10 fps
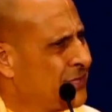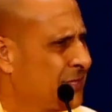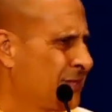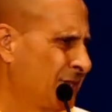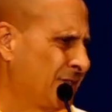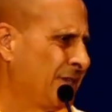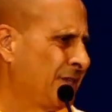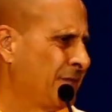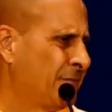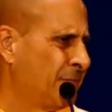dignity,
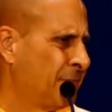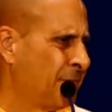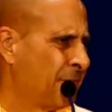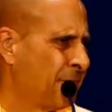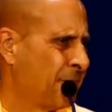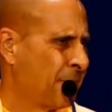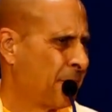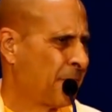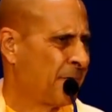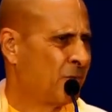
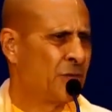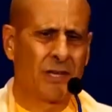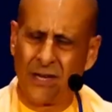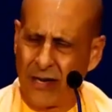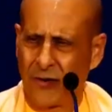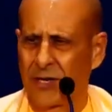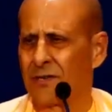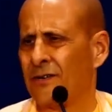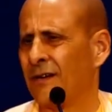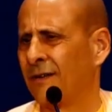with
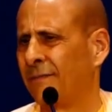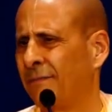character.